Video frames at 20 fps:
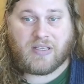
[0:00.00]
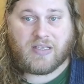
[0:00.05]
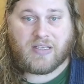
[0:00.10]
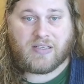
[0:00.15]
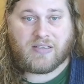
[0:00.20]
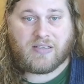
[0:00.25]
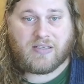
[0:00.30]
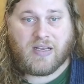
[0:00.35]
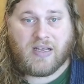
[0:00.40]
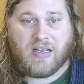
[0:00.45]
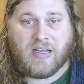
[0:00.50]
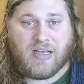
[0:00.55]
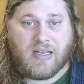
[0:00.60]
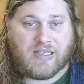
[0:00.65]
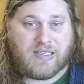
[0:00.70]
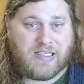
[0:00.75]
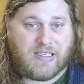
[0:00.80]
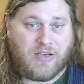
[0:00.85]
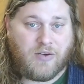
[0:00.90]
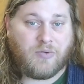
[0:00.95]
this
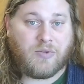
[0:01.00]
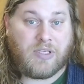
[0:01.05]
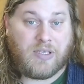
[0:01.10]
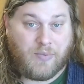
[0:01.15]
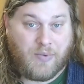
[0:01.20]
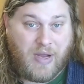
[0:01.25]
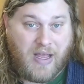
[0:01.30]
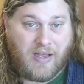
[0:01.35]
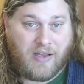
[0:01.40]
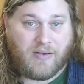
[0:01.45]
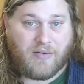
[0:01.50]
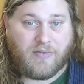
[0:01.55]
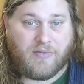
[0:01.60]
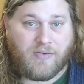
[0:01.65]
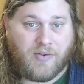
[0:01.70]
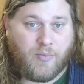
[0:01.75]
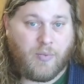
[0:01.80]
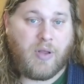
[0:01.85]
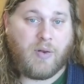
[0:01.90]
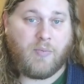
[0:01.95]
as the only way
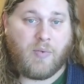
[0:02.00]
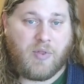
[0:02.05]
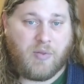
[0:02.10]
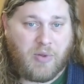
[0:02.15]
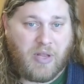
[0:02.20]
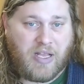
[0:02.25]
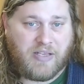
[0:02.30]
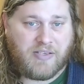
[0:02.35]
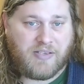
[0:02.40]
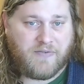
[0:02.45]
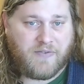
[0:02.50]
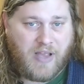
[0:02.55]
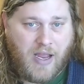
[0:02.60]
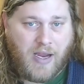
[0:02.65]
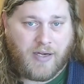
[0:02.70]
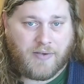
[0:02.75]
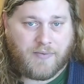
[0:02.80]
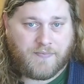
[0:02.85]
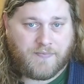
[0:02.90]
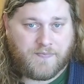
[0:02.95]
to win with Blades of
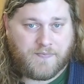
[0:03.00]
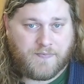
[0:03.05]
Khaine.